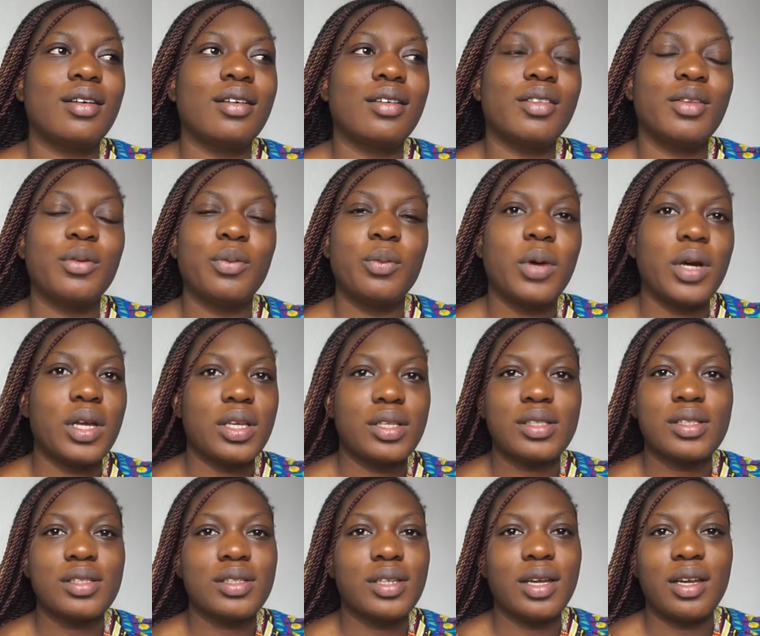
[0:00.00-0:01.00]
the
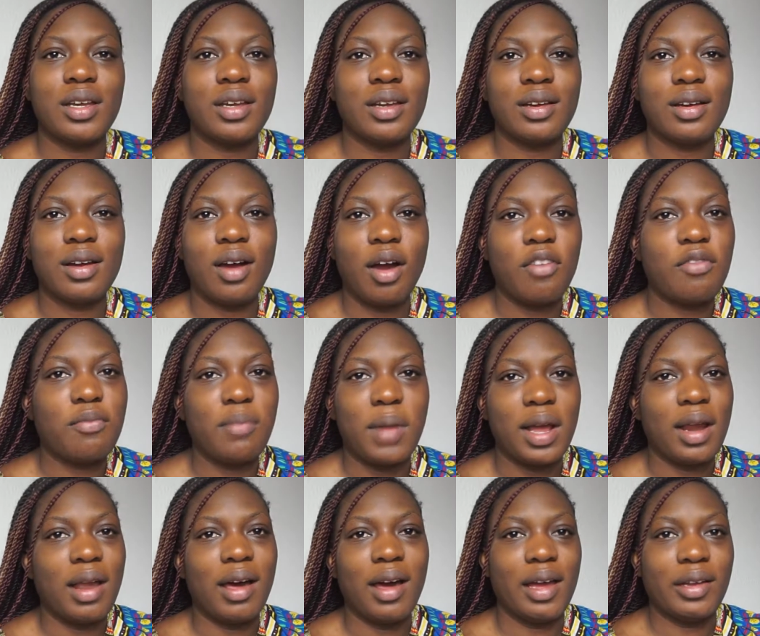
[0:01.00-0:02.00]
worst day of my
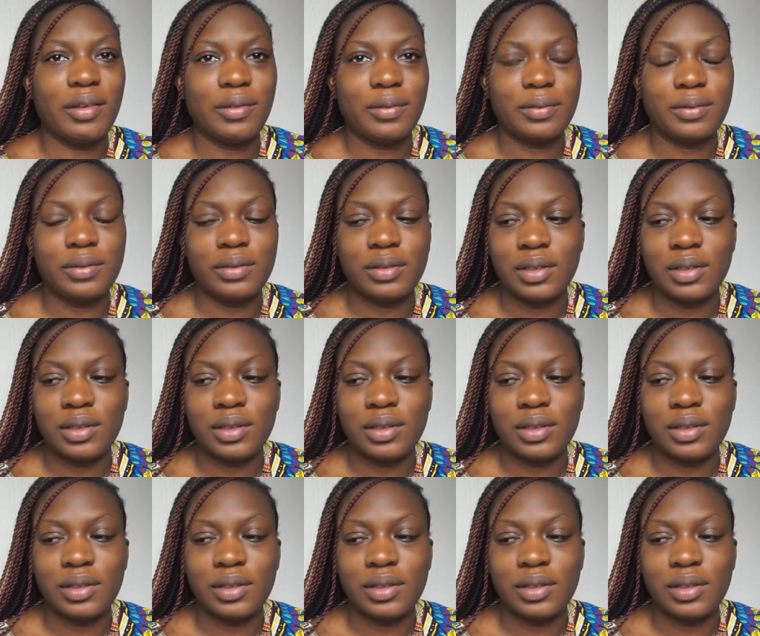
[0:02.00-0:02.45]
life.